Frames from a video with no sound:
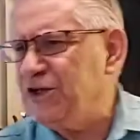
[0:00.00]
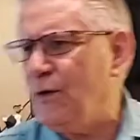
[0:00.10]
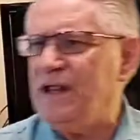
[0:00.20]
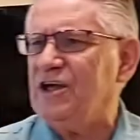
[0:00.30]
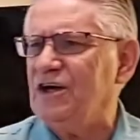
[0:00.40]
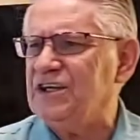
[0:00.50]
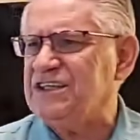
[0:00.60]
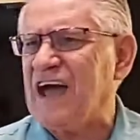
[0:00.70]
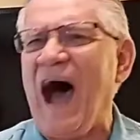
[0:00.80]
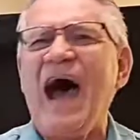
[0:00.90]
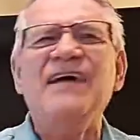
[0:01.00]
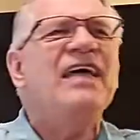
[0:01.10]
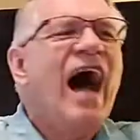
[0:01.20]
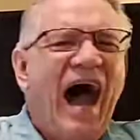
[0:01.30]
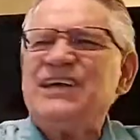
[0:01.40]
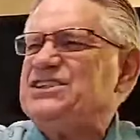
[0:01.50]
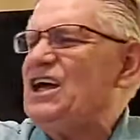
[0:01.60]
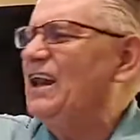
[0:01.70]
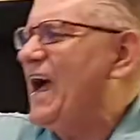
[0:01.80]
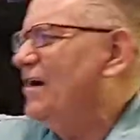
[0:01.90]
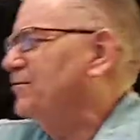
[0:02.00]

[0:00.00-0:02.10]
do any good to tithe. I still have